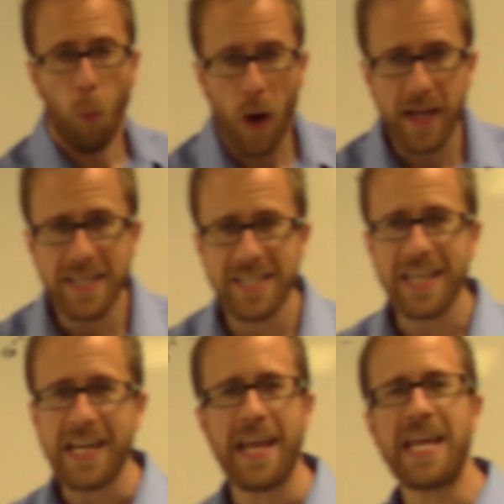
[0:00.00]
what is
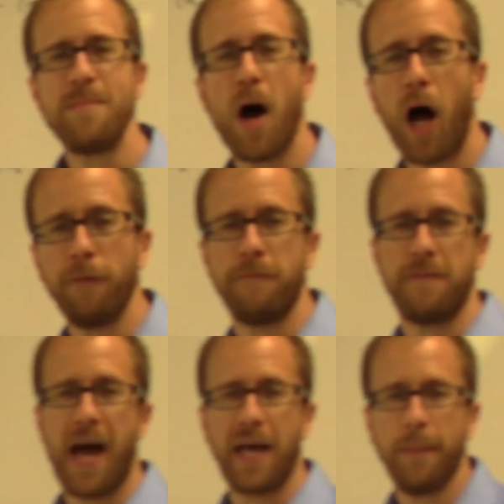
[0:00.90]
the name of
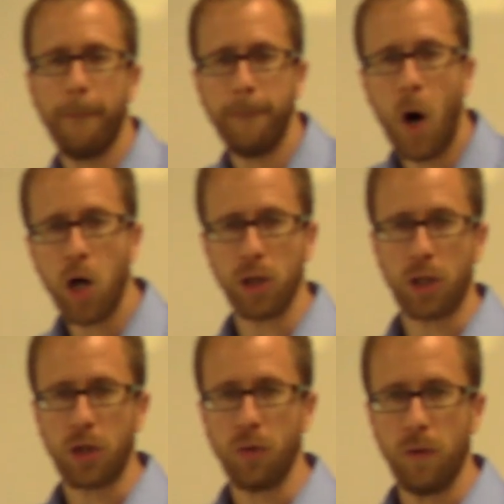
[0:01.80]
that
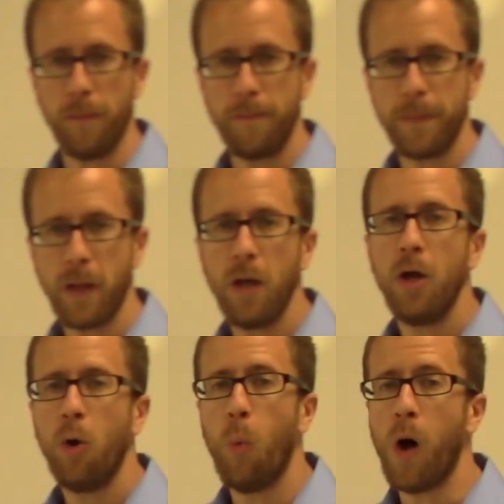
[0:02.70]
molecule?
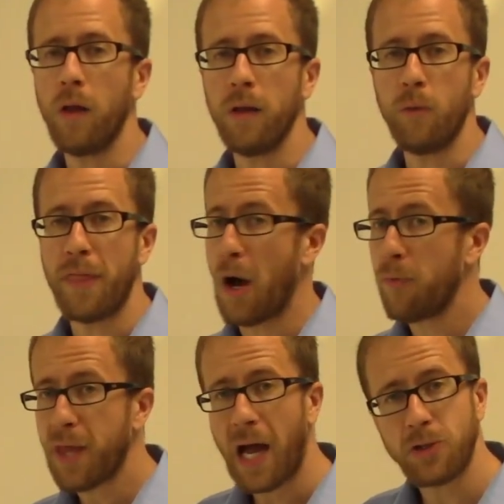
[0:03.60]
Well,
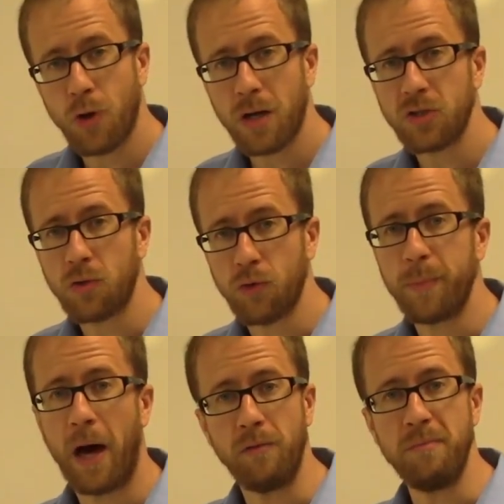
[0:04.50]
without the hydroxyl group,
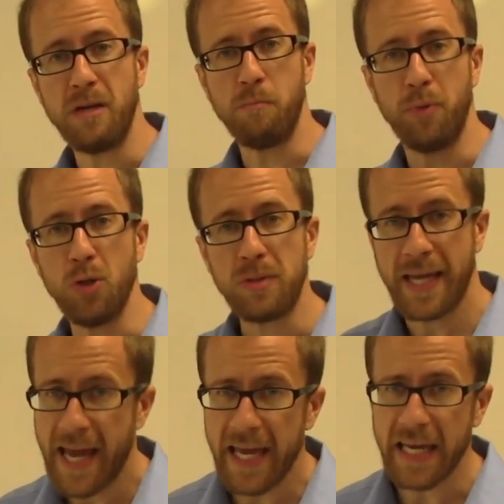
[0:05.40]
that would be
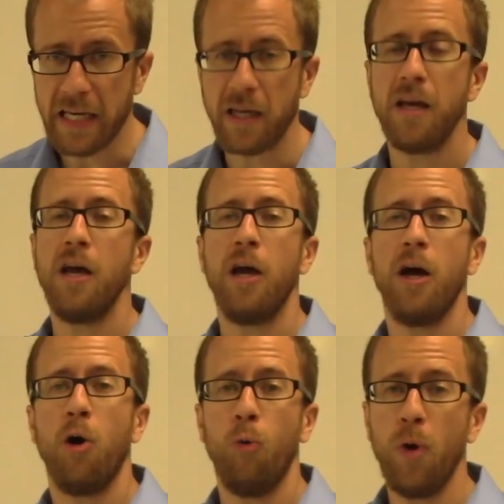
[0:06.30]
butane.
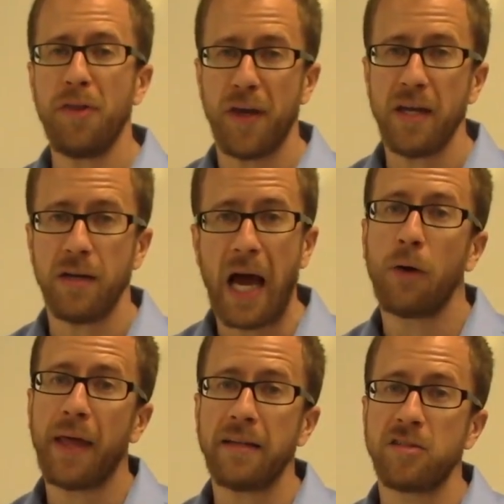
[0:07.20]
With it,
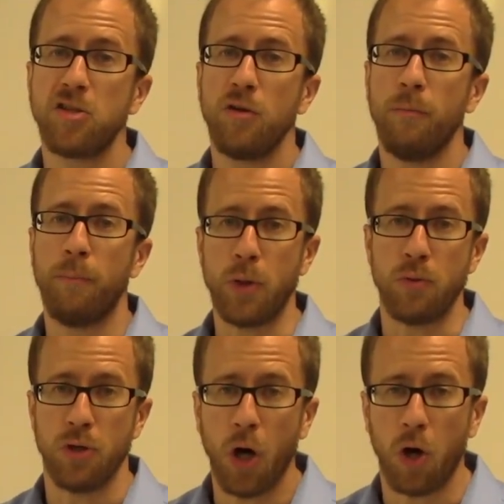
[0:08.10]
now that's
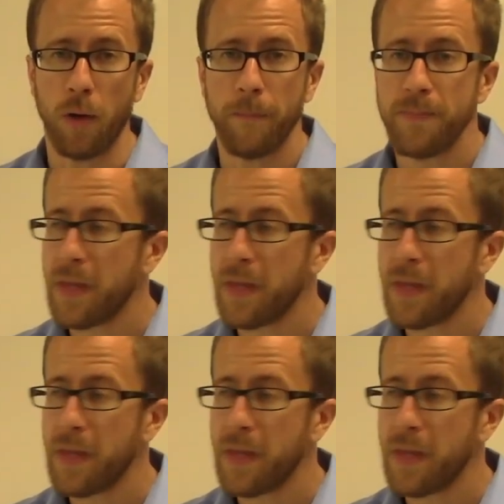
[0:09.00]
butanol.